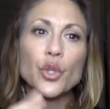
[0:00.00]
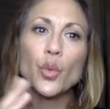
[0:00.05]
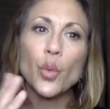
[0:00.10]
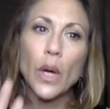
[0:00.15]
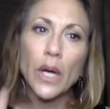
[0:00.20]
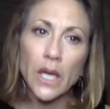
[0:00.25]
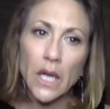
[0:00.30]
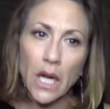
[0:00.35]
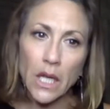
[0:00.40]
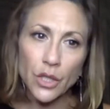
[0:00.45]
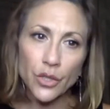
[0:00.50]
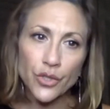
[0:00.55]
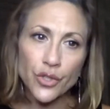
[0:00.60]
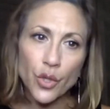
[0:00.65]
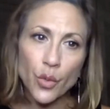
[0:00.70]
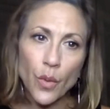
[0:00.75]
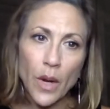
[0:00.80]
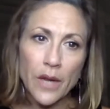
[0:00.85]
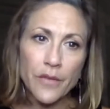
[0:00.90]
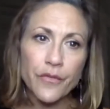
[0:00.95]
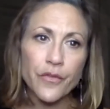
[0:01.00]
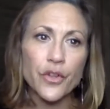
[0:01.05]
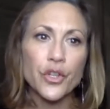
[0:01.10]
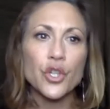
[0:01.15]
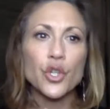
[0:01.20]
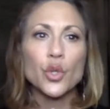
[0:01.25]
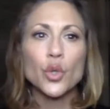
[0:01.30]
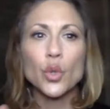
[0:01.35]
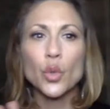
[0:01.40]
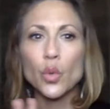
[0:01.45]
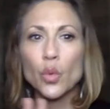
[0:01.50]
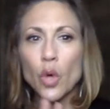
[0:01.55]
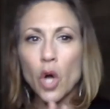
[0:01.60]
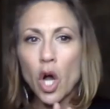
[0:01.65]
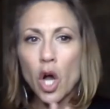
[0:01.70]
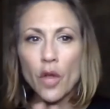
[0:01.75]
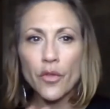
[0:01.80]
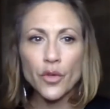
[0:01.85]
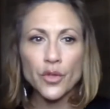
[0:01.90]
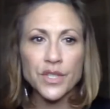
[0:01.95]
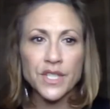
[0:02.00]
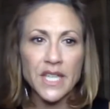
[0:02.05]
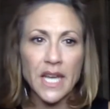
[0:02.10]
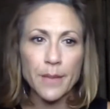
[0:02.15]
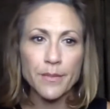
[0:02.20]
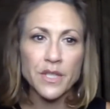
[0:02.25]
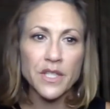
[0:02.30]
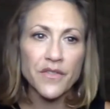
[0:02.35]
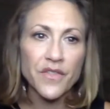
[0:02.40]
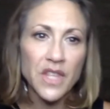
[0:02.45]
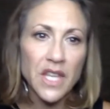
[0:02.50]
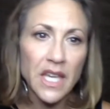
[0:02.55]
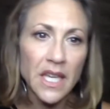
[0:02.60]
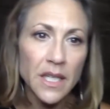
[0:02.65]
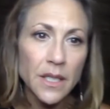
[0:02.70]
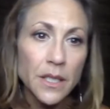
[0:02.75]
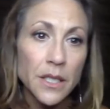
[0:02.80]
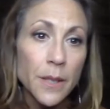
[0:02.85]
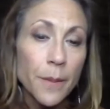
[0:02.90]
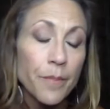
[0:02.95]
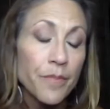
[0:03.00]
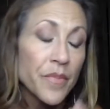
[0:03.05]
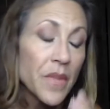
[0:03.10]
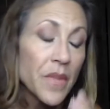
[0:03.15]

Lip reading: what colors are right for you, all those types of things,